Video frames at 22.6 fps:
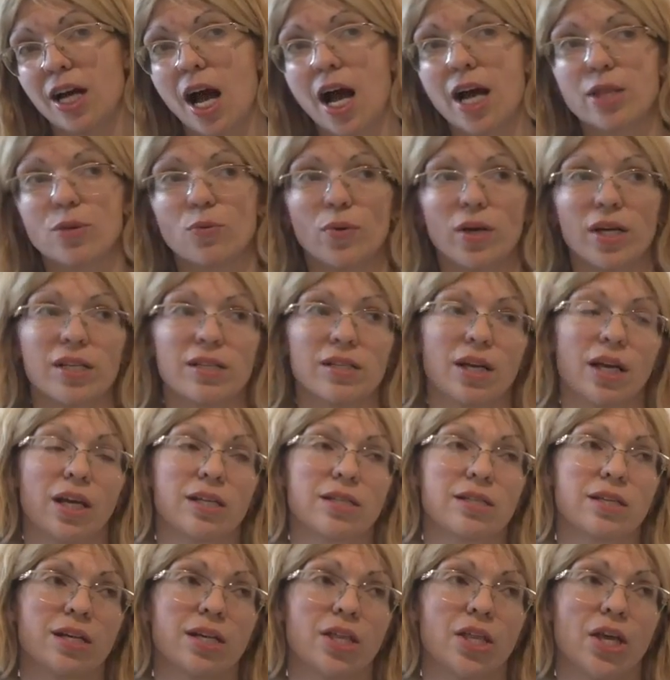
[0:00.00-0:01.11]
Otherwise, I
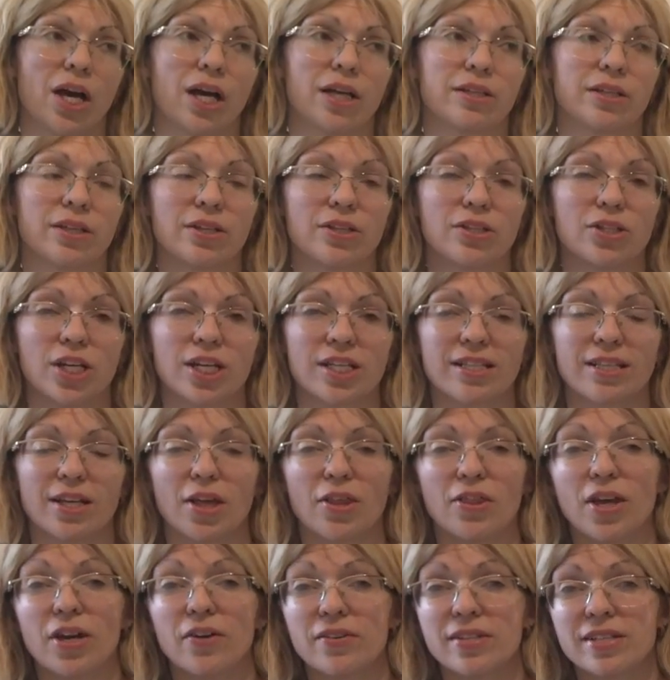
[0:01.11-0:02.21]
can say that just
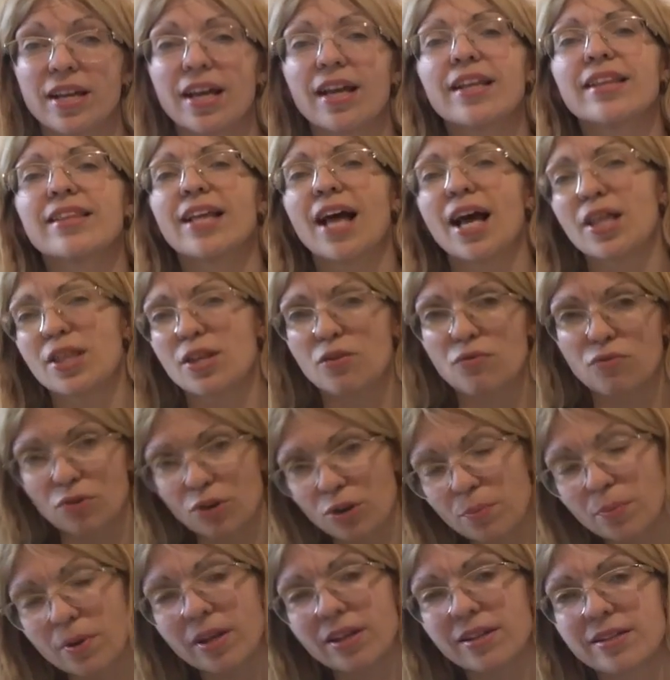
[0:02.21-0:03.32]
there is another
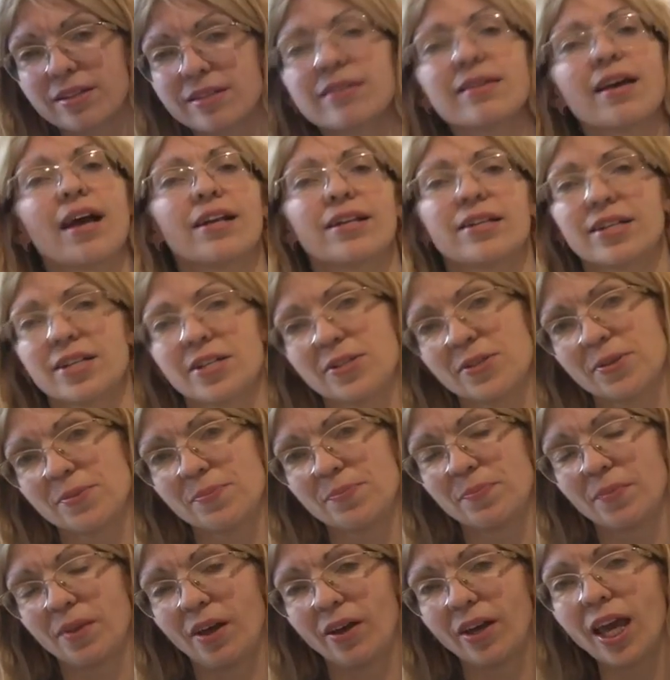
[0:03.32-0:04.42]
verb in a sentence,
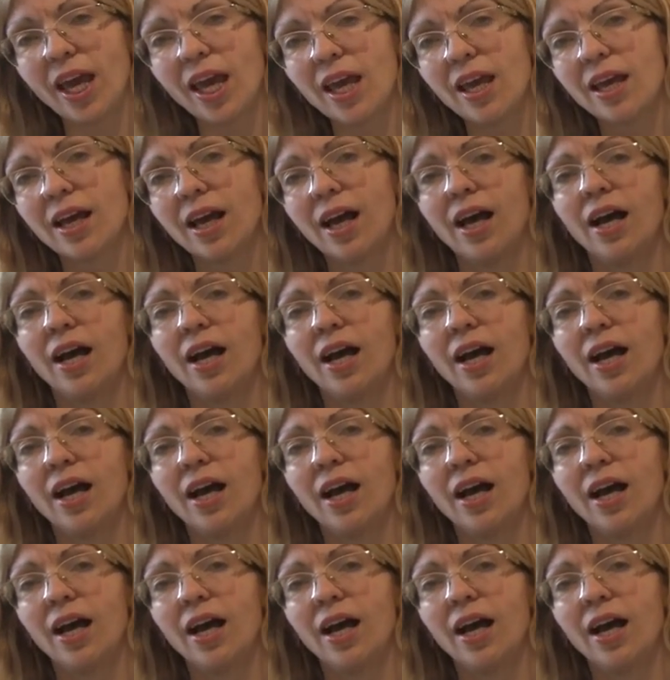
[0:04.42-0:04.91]
okay?